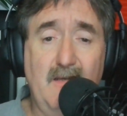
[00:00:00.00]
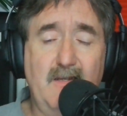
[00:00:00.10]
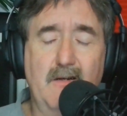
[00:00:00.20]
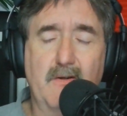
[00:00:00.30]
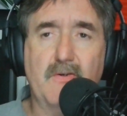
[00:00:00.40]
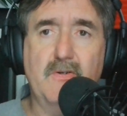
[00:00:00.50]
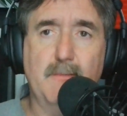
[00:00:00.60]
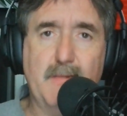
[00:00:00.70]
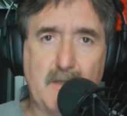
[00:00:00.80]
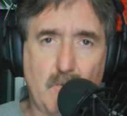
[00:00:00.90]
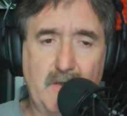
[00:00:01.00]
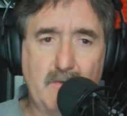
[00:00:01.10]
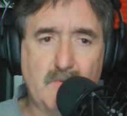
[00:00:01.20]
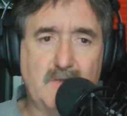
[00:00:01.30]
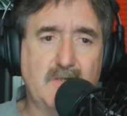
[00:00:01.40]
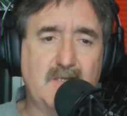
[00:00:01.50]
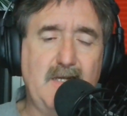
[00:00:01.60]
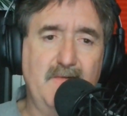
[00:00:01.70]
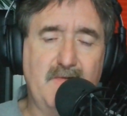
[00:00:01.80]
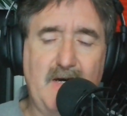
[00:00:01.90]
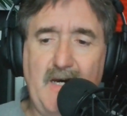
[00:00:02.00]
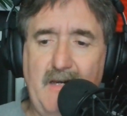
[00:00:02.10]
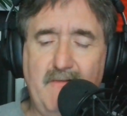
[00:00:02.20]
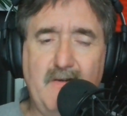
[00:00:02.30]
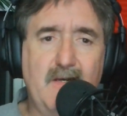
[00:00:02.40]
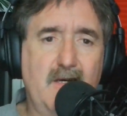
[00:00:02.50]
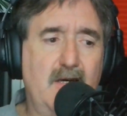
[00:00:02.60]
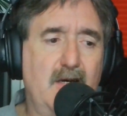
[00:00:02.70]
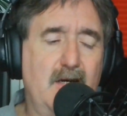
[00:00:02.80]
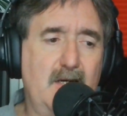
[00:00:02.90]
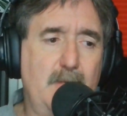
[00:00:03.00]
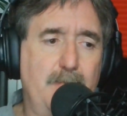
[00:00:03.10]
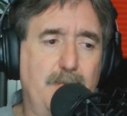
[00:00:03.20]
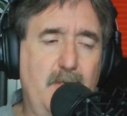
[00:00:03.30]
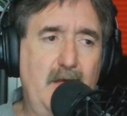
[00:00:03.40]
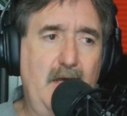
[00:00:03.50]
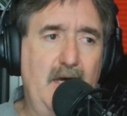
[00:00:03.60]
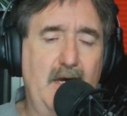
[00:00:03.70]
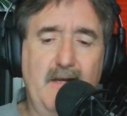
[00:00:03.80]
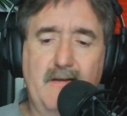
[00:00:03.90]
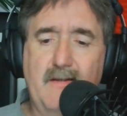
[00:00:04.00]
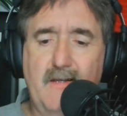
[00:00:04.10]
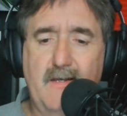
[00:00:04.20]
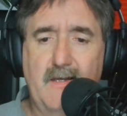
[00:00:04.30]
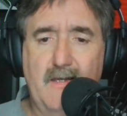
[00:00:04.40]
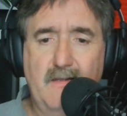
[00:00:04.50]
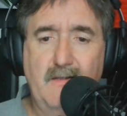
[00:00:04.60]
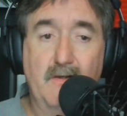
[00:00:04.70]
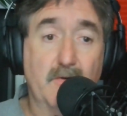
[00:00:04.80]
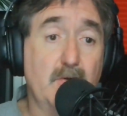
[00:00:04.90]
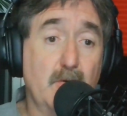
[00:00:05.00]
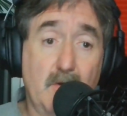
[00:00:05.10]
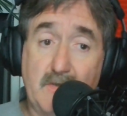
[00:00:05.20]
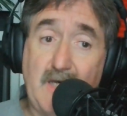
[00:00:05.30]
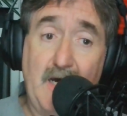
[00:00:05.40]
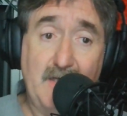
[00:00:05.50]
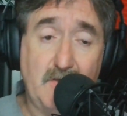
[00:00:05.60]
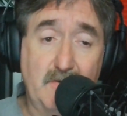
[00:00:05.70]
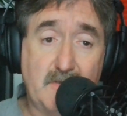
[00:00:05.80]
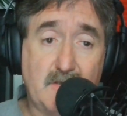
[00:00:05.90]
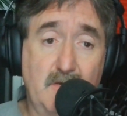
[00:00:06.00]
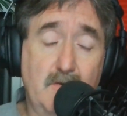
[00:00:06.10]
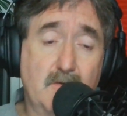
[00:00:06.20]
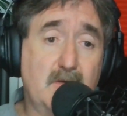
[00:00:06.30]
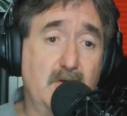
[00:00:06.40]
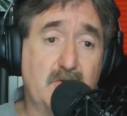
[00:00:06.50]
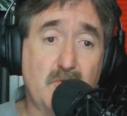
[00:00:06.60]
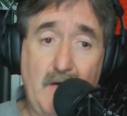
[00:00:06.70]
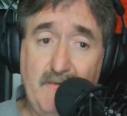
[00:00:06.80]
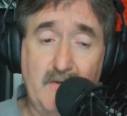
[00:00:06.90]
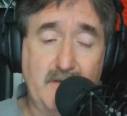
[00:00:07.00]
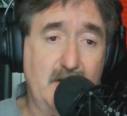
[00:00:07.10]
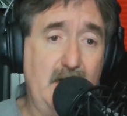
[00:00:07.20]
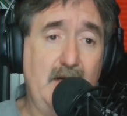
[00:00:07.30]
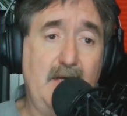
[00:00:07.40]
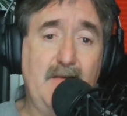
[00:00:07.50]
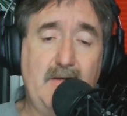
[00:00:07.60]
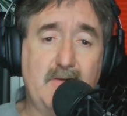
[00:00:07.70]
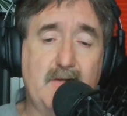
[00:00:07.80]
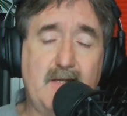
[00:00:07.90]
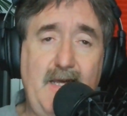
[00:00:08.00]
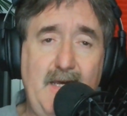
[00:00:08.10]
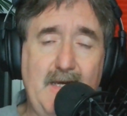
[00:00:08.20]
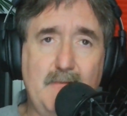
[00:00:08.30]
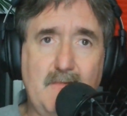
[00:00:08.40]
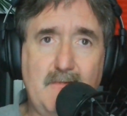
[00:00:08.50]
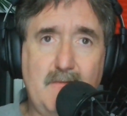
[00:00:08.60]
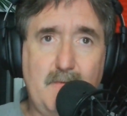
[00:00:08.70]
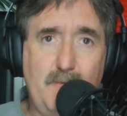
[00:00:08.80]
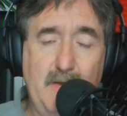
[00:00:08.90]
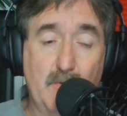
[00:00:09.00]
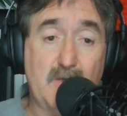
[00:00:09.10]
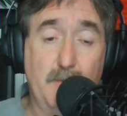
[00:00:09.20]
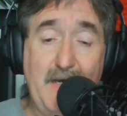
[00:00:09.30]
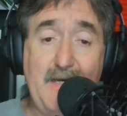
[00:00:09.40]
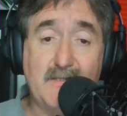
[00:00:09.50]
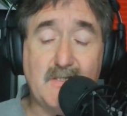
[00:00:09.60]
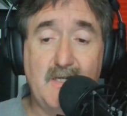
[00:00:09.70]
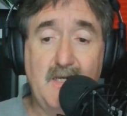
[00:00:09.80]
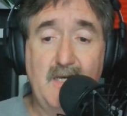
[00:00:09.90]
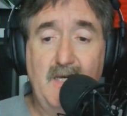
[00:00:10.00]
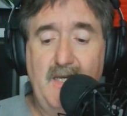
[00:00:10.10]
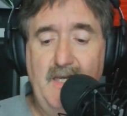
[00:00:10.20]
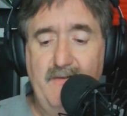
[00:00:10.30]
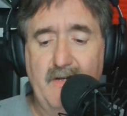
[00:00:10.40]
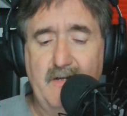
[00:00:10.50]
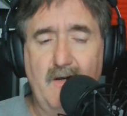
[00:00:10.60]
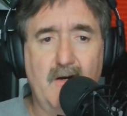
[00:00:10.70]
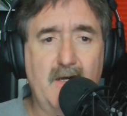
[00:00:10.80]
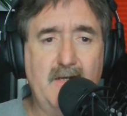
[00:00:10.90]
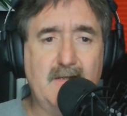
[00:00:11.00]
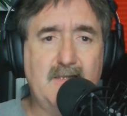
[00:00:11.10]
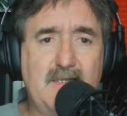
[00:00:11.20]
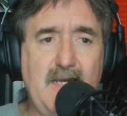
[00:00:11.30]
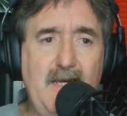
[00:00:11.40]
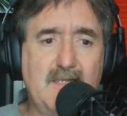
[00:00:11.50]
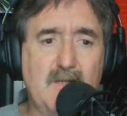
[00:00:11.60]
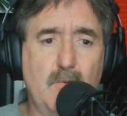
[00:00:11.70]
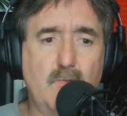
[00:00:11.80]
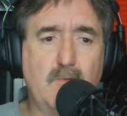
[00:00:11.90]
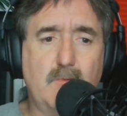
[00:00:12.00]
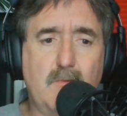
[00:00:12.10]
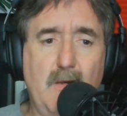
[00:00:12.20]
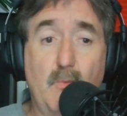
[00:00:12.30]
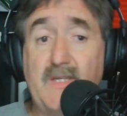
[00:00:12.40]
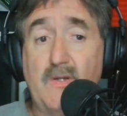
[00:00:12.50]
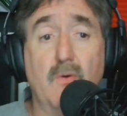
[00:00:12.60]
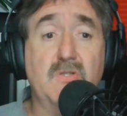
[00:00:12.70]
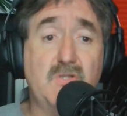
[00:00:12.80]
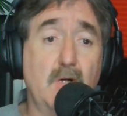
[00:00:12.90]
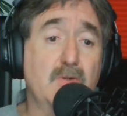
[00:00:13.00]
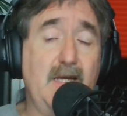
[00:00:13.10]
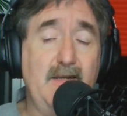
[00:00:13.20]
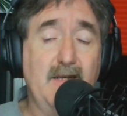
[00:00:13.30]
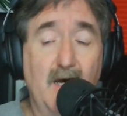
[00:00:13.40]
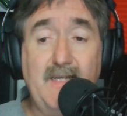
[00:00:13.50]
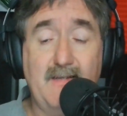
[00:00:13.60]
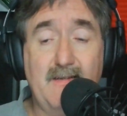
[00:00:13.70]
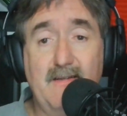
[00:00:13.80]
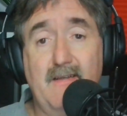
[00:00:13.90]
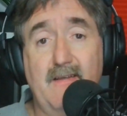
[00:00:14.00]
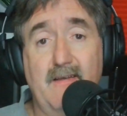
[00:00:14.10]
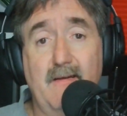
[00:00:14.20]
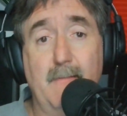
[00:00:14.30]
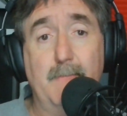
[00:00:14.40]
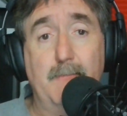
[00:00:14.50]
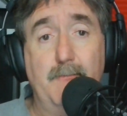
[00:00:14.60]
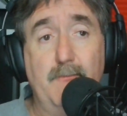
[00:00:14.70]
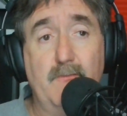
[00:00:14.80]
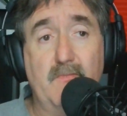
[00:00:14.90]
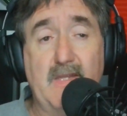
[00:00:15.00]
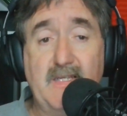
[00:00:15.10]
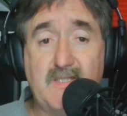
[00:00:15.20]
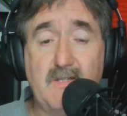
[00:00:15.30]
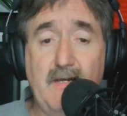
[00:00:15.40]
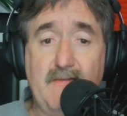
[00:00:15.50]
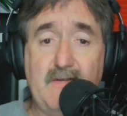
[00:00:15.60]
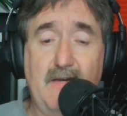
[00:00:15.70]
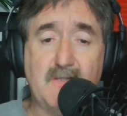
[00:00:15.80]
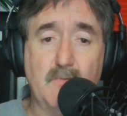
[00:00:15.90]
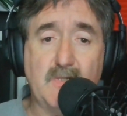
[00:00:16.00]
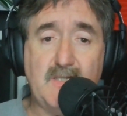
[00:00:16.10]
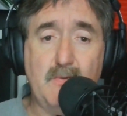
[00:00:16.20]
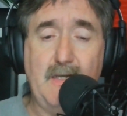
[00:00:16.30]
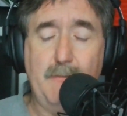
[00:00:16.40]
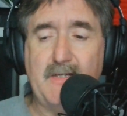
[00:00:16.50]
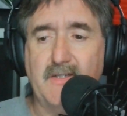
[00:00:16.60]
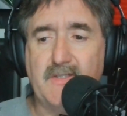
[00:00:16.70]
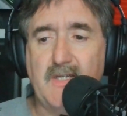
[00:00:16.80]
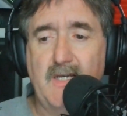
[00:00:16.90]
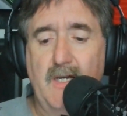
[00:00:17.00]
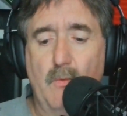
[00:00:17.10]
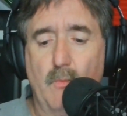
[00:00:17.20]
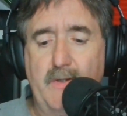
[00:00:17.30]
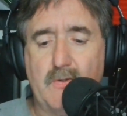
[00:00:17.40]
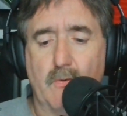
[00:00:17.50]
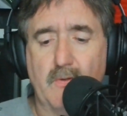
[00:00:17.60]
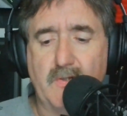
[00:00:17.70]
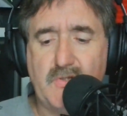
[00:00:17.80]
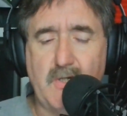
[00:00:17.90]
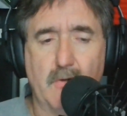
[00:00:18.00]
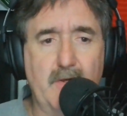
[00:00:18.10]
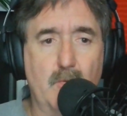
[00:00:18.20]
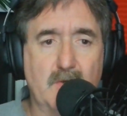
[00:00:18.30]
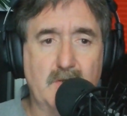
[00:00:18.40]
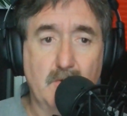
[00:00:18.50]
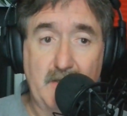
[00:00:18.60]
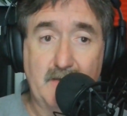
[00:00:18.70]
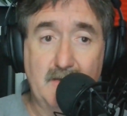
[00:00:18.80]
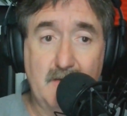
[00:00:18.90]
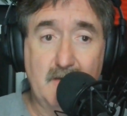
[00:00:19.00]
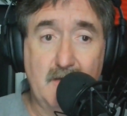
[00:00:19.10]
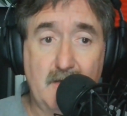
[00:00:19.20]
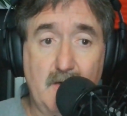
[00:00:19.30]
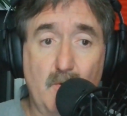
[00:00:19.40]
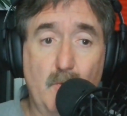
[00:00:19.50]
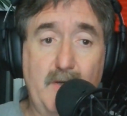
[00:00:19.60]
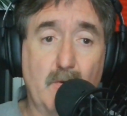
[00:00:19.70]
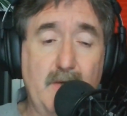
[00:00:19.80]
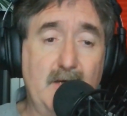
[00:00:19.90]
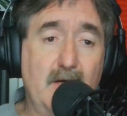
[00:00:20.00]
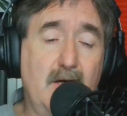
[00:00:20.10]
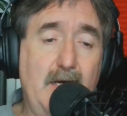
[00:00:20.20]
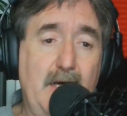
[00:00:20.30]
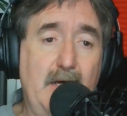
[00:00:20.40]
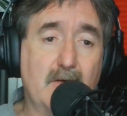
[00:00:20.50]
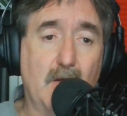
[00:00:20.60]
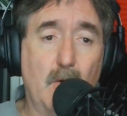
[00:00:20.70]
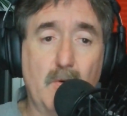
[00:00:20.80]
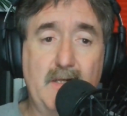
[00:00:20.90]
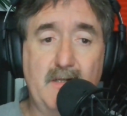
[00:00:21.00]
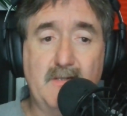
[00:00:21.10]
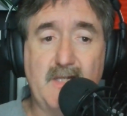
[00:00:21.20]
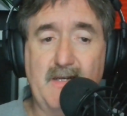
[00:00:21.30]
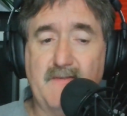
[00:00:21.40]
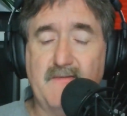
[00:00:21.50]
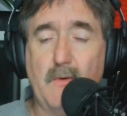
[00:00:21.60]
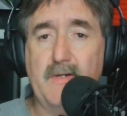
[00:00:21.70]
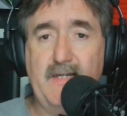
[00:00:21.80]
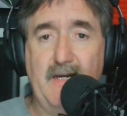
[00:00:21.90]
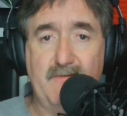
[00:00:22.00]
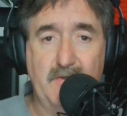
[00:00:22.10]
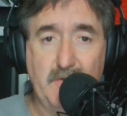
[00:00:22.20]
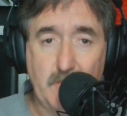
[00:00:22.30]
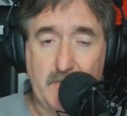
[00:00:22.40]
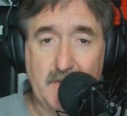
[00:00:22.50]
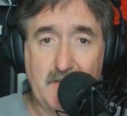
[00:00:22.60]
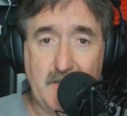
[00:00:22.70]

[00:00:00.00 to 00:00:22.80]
They're in the big one, which was Dead in Five. And, they're doing all these concerts. They're traveling and that, and they can't be with their pets. Even on days that we go to shows at night, they still have to have someone sit with that because when you go into a show that we're doing, we go in there and load in is at like 4 p.m.